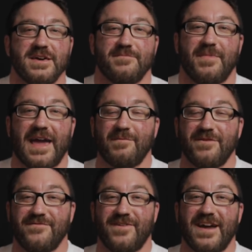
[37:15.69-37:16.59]
Miami
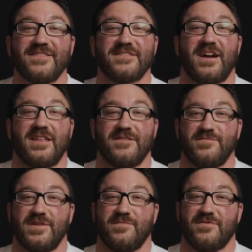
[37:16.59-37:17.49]
Vice kind of
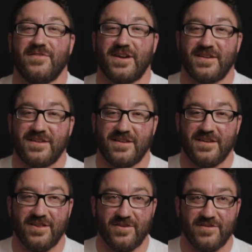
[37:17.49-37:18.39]
people. Like,
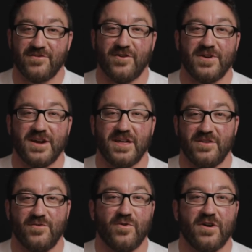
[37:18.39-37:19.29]
you know, you go in and
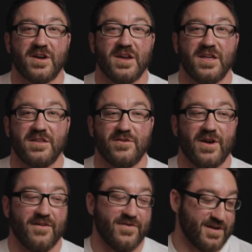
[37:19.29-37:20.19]
you walk in and you
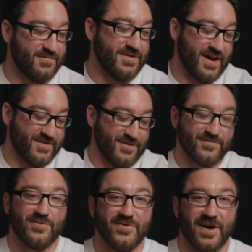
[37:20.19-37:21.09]
have like a blazer
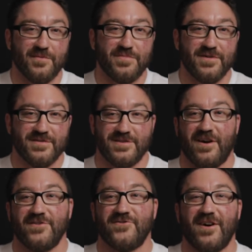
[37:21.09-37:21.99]
rolled up,
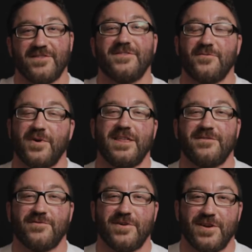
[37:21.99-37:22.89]
Don Johnson's waiting
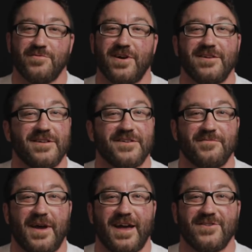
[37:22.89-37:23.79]
for you to play your next
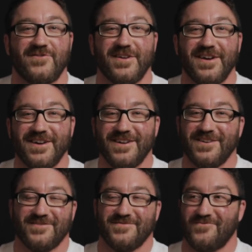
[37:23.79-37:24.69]
match,
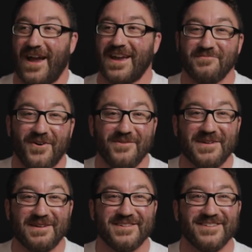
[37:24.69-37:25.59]
racquetball
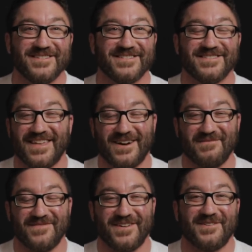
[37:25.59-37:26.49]
maybe, that would be
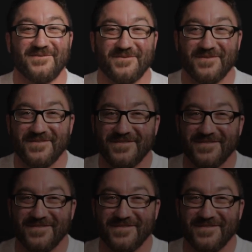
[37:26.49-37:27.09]
fucking cool.